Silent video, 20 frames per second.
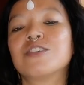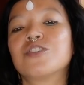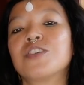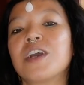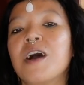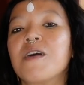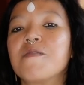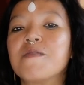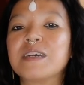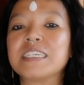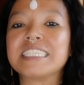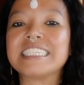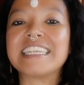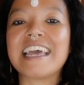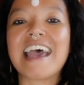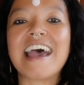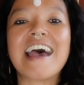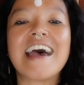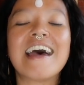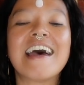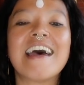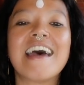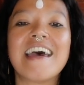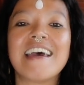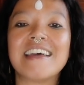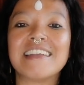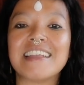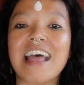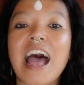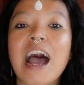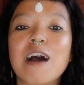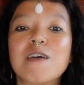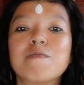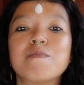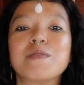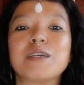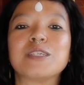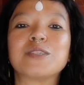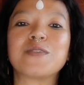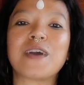She always there and help
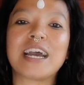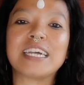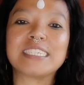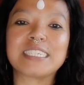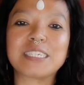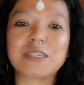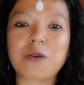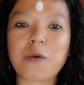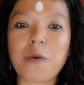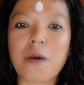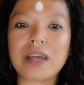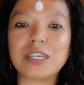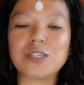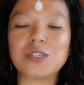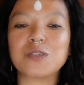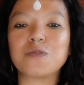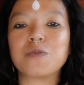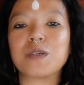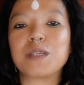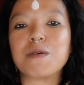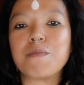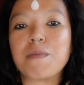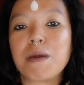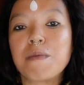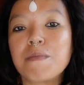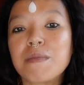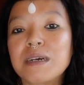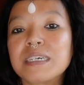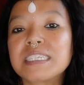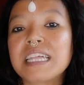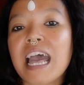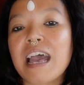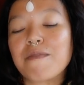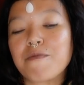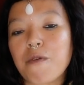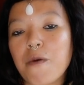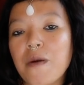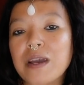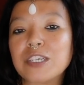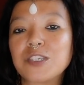me to answer the question when the members
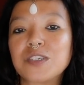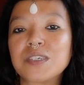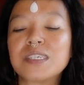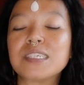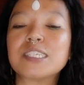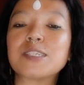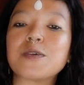have questions.